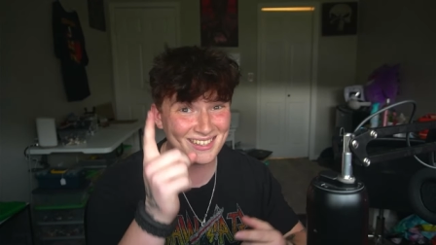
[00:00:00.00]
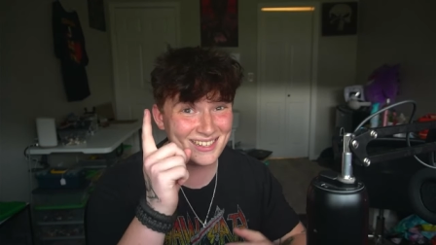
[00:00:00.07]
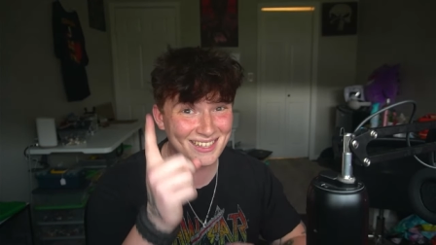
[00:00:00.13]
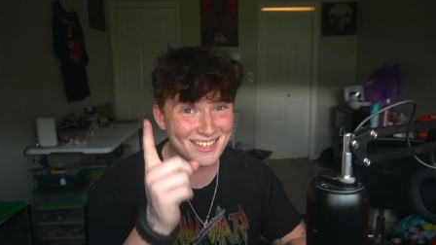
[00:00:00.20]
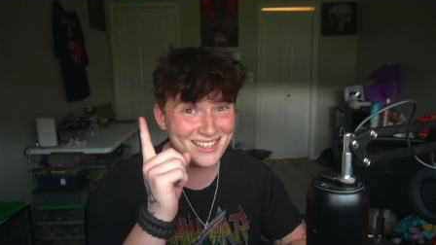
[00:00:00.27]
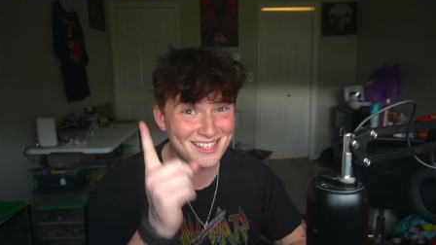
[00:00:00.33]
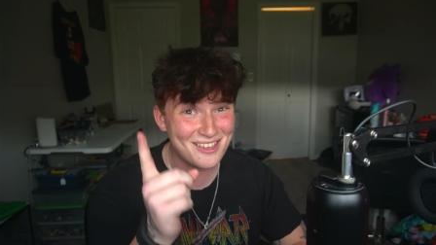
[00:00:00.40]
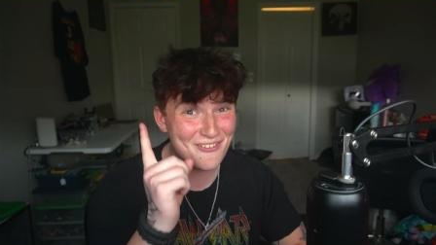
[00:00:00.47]

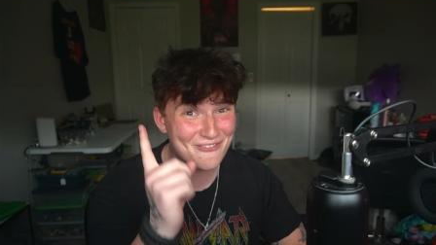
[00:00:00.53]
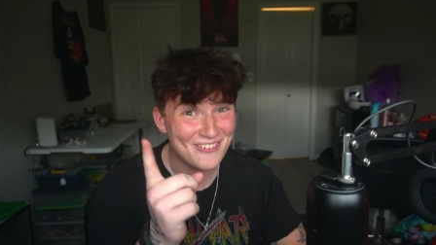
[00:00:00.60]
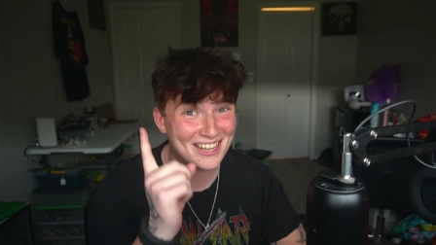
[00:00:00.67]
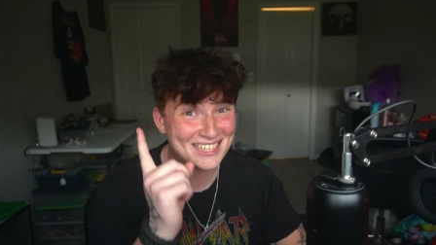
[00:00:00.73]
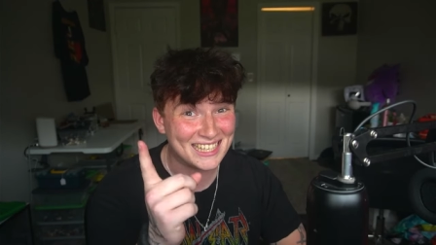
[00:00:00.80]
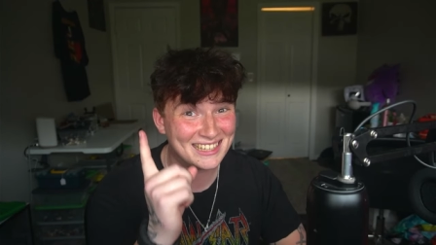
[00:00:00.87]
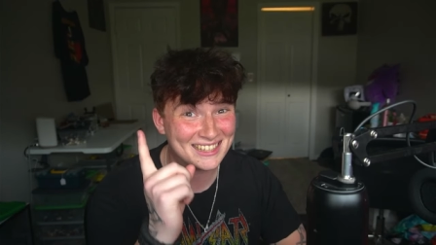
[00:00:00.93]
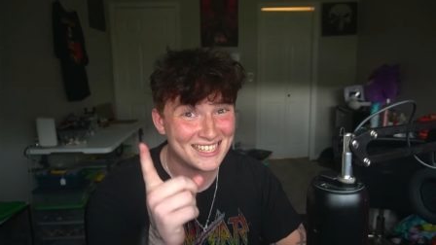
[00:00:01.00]
you
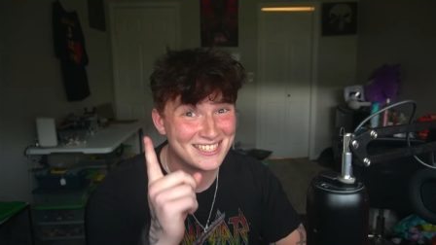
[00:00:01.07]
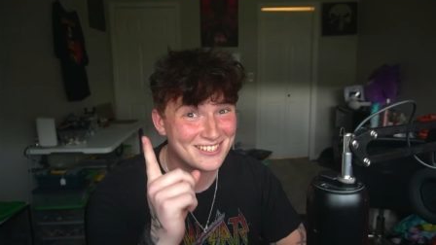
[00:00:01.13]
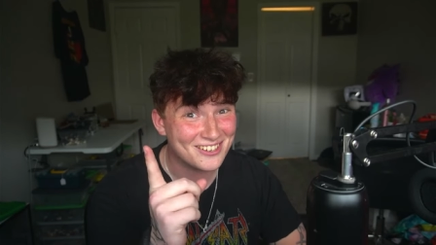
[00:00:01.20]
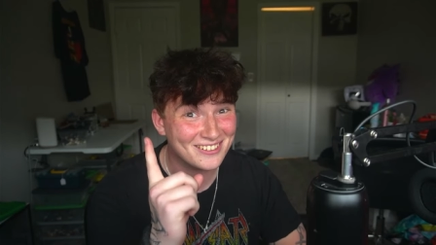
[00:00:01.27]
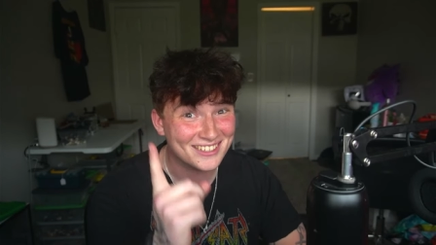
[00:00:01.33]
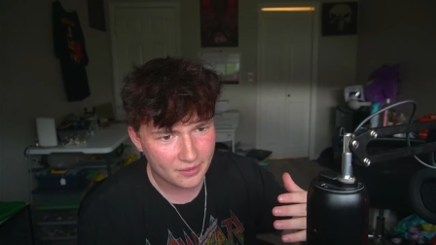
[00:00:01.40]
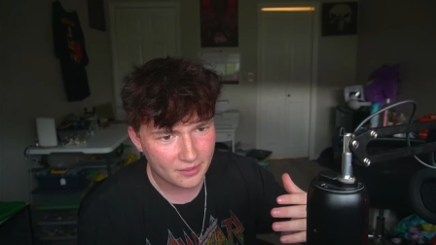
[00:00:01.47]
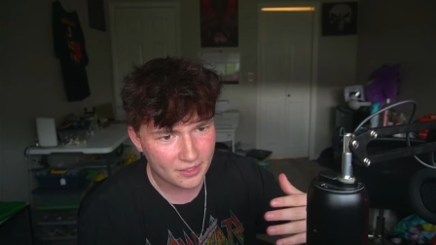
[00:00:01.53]
fucking
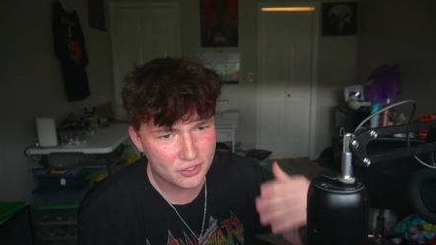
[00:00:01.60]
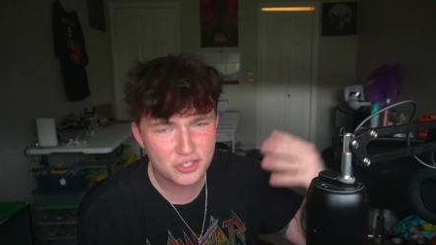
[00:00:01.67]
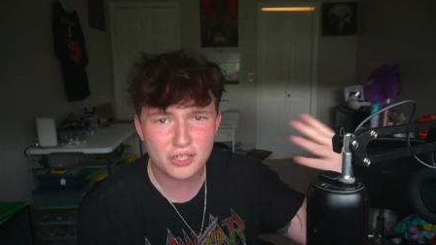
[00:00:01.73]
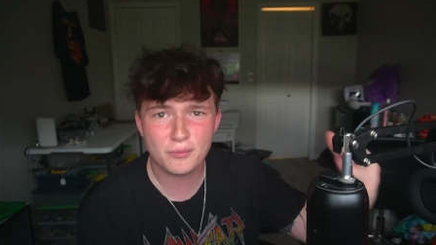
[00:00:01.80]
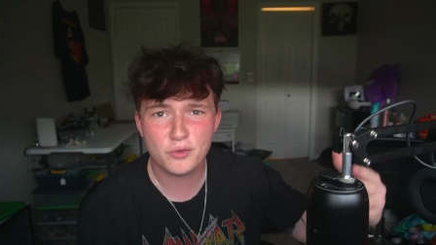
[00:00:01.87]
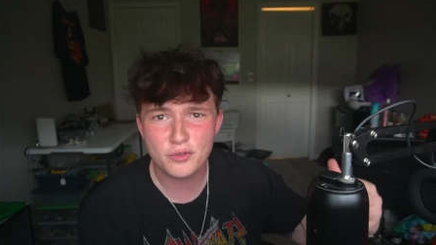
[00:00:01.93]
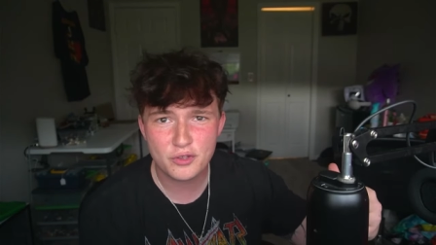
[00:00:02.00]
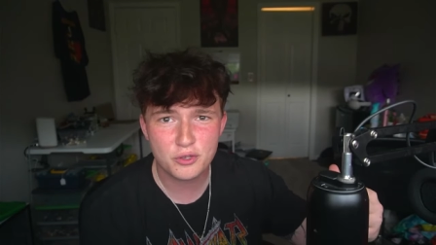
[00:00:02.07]
lizard. And some
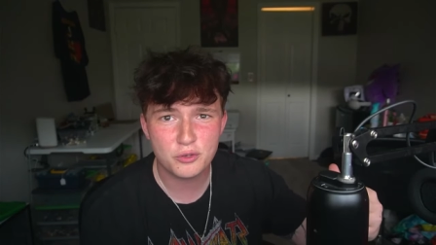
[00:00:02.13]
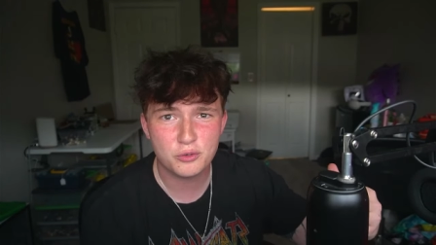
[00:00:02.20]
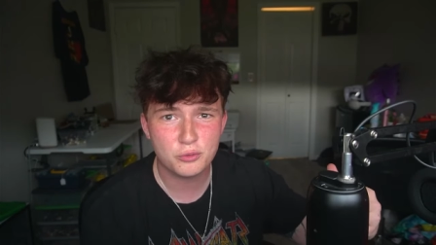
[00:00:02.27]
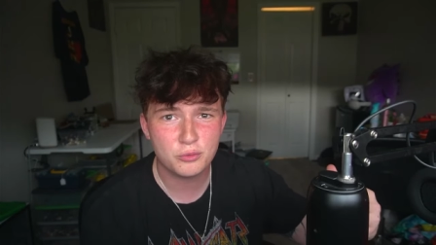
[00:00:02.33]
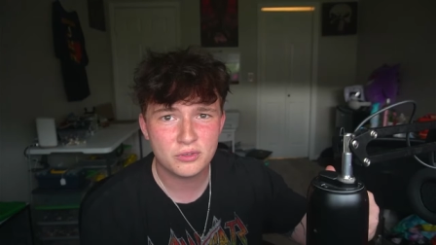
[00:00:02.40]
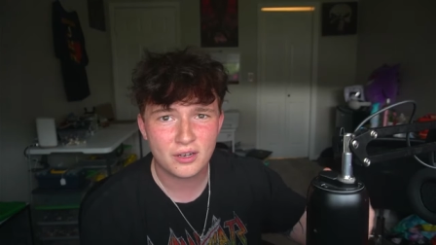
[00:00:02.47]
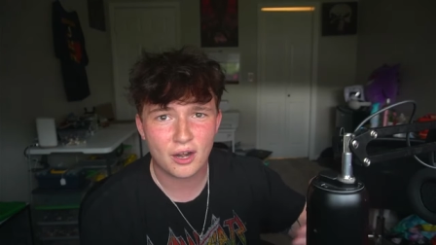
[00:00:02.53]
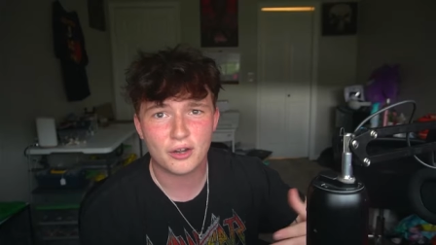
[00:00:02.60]
of
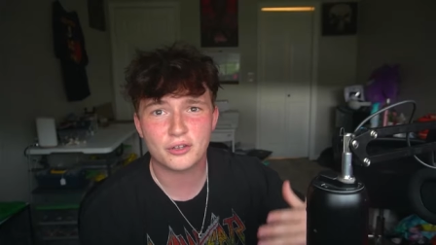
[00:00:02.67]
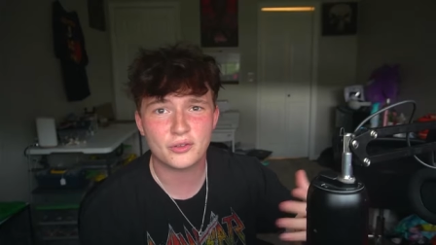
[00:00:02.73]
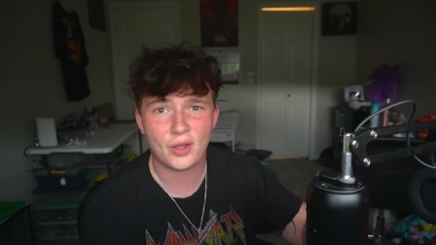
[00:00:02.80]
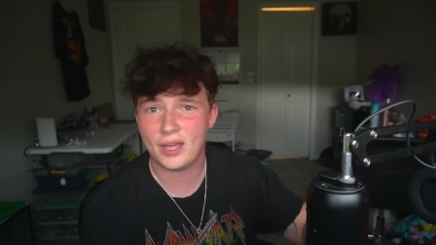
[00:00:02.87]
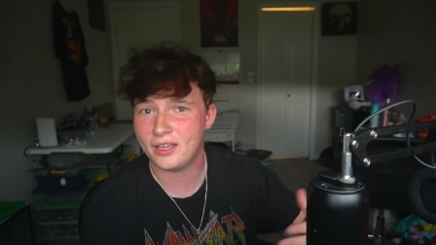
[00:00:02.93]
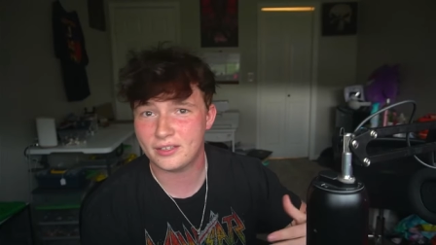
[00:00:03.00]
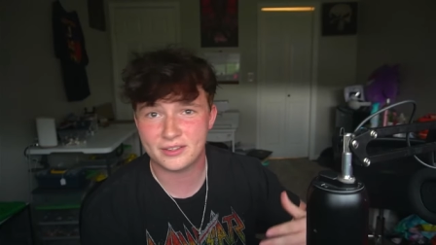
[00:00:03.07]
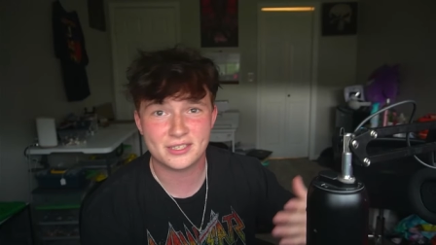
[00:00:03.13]
you are
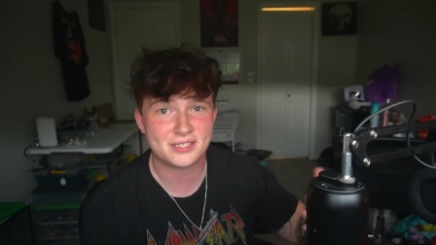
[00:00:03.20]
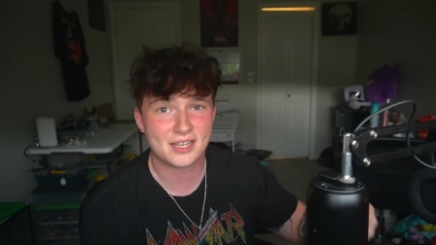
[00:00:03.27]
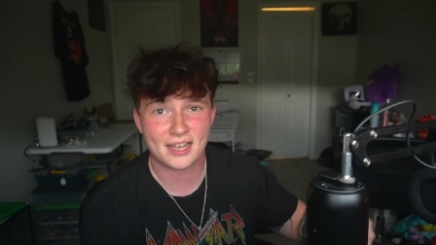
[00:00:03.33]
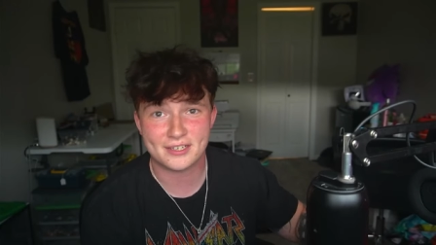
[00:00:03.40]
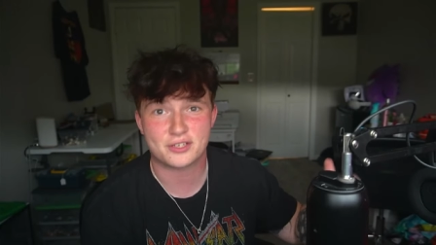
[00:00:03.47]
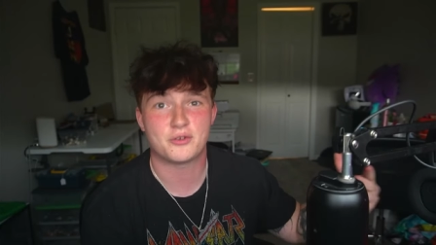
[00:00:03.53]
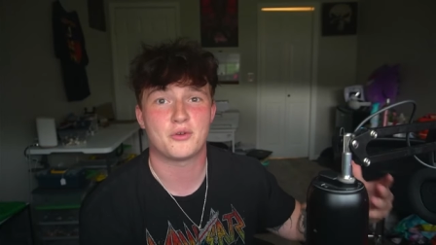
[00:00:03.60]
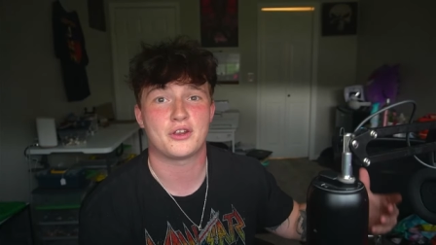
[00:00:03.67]
like, this guy's
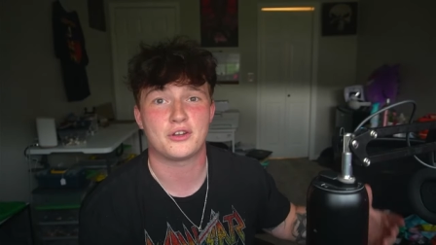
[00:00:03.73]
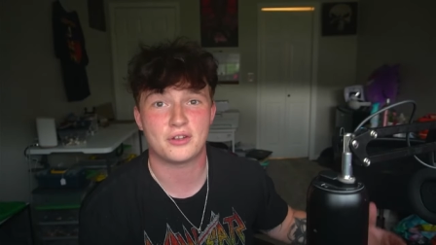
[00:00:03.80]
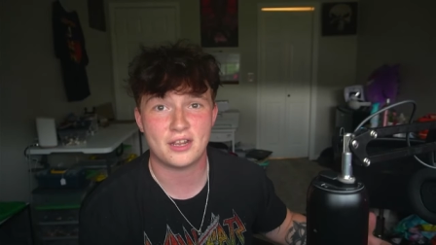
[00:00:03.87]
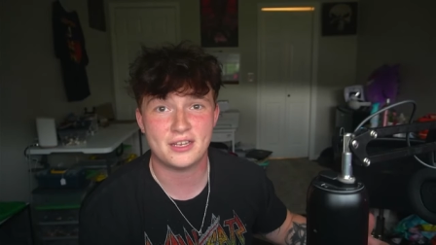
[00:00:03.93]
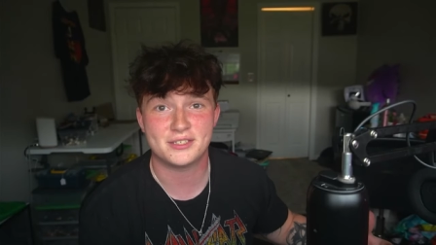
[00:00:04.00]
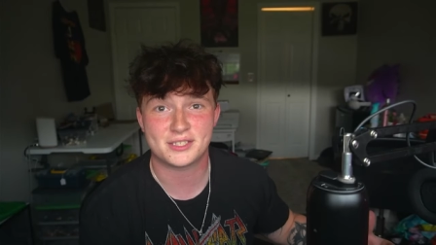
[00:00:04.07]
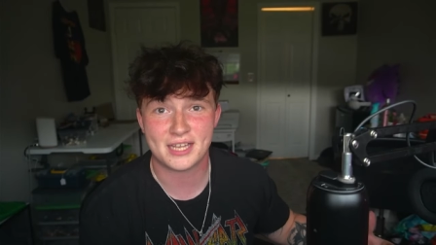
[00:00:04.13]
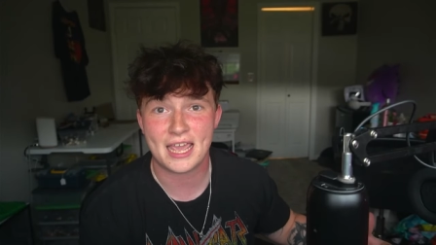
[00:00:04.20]
going
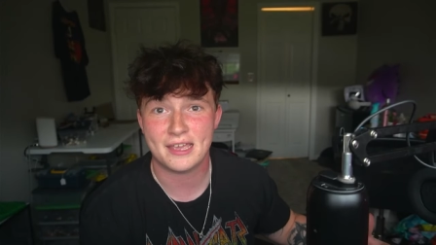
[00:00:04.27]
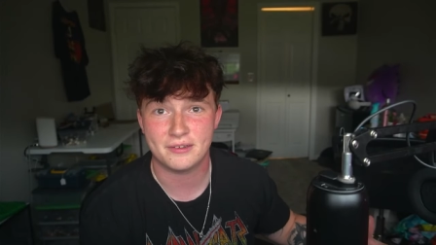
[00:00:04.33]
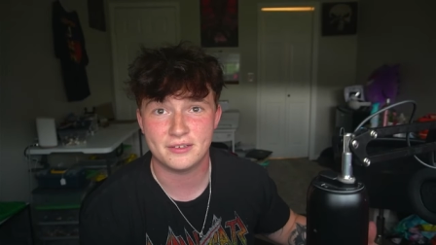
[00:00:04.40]
insane.